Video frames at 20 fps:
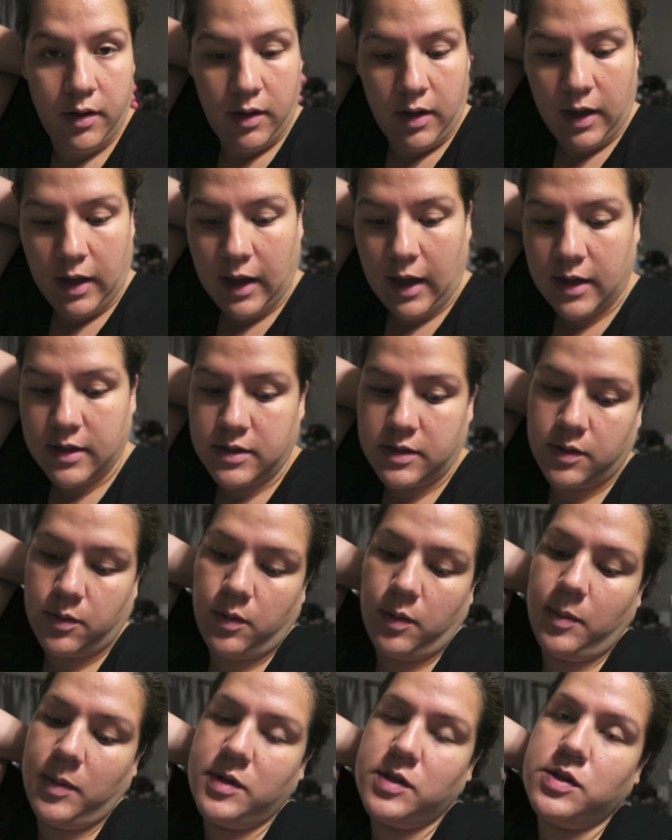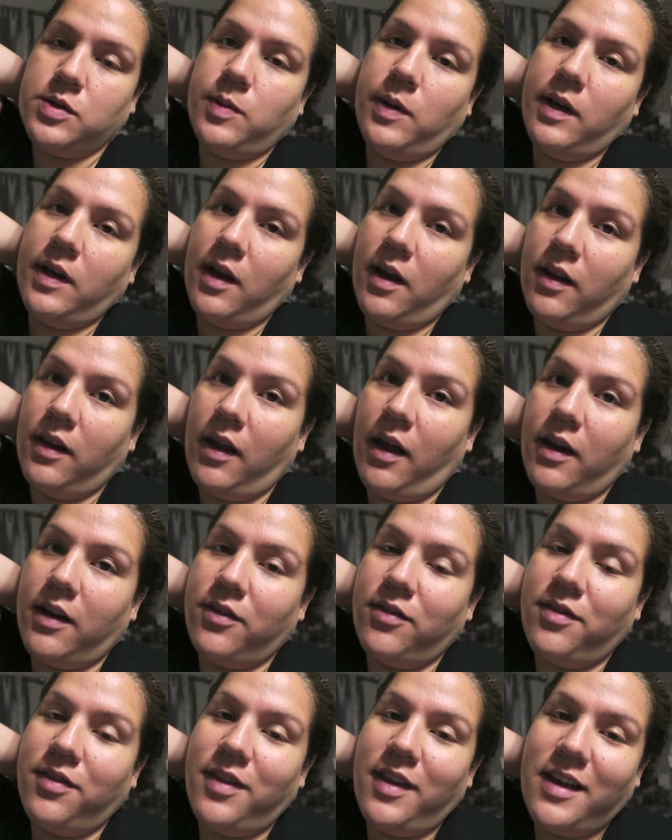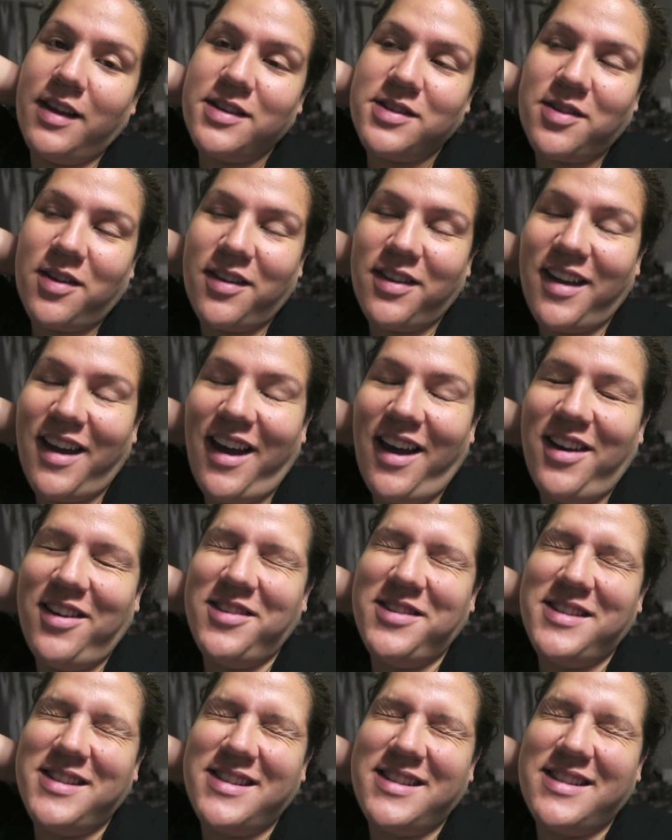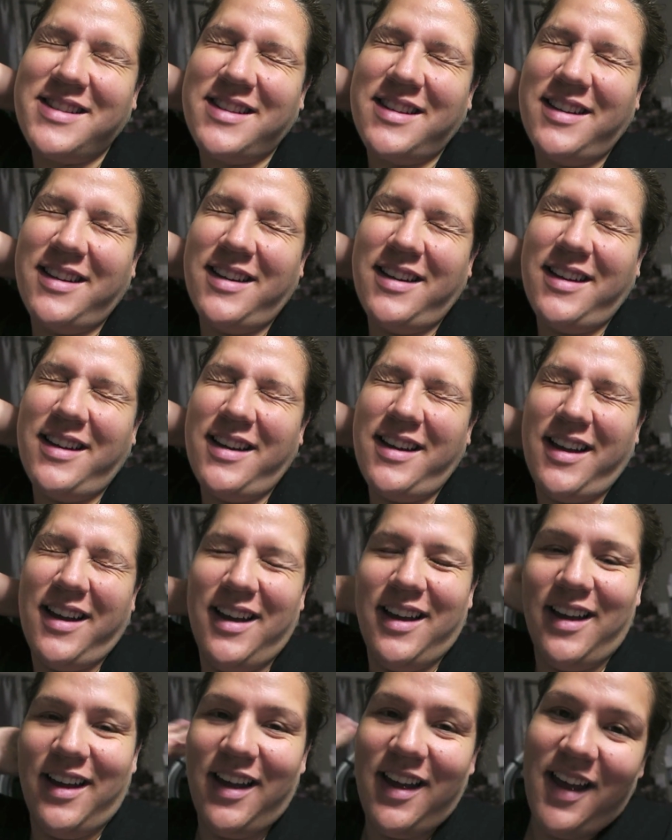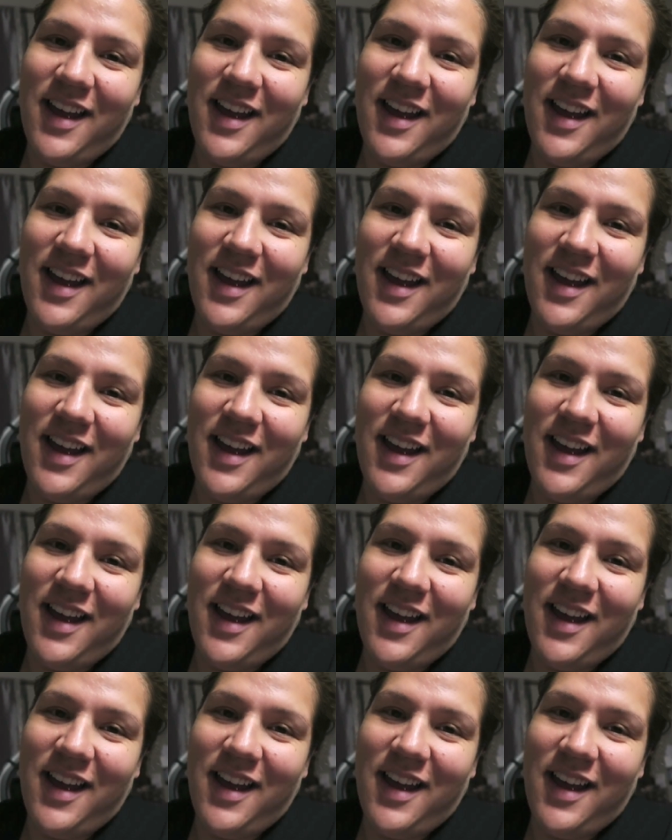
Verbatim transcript: Hey guys, so we've been doing a lot of things around the house. Uh, Ugh.